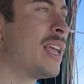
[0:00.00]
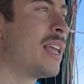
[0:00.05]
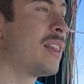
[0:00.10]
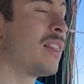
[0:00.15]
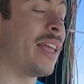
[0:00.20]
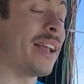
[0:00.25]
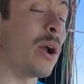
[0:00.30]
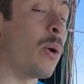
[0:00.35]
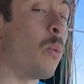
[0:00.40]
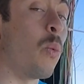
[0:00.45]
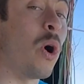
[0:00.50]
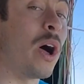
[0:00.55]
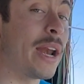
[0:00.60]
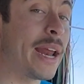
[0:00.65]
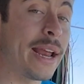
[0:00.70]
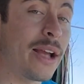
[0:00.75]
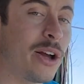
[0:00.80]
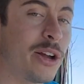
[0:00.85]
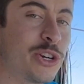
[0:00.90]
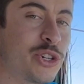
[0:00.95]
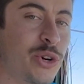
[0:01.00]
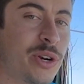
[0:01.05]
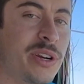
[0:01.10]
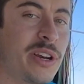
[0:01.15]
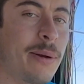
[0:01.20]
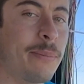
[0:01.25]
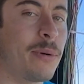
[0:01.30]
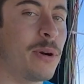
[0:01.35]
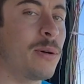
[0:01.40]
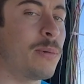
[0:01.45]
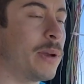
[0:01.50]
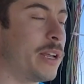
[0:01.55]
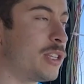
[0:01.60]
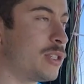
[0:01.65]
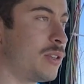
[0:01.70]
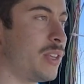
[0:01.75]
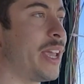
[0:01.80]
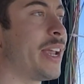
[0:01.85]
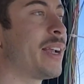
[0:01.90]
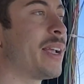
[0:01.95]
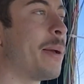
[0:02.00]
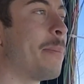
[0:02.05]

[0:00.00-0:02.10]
Like a 1-800 number is like a